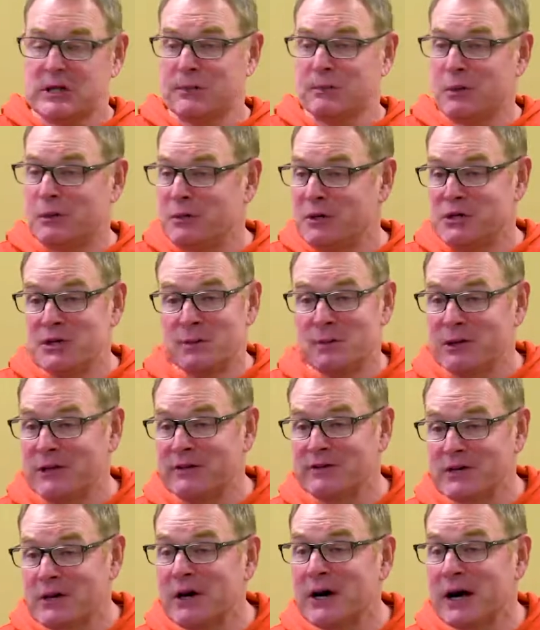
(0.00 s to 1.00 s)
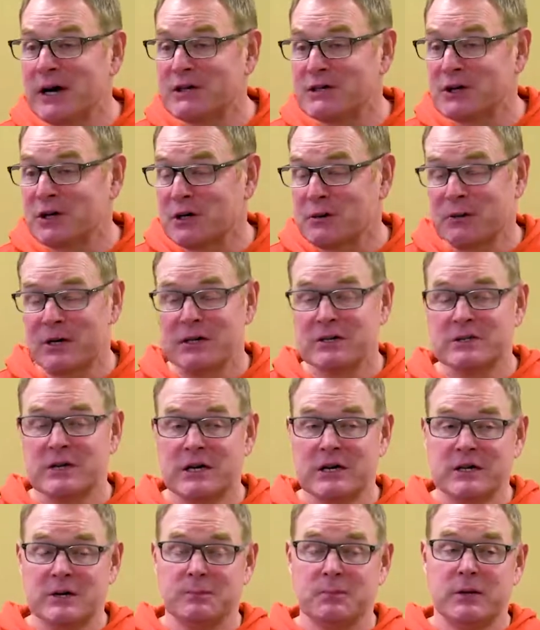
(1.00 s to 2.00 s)
like Bemidji believes their guys are going to be
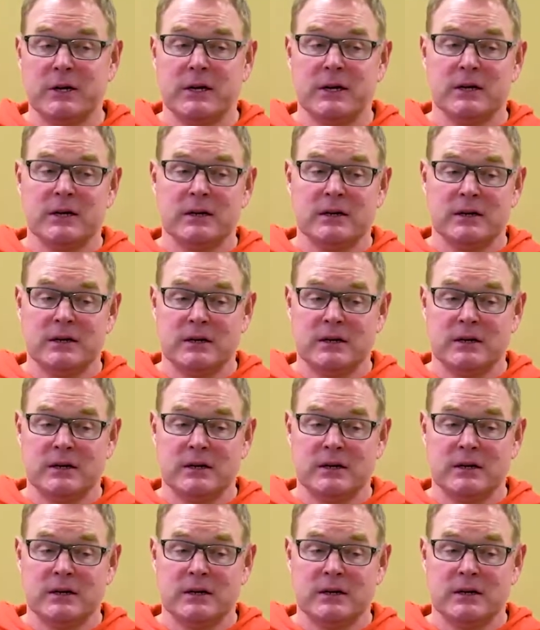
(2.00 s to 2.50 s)
excited to play.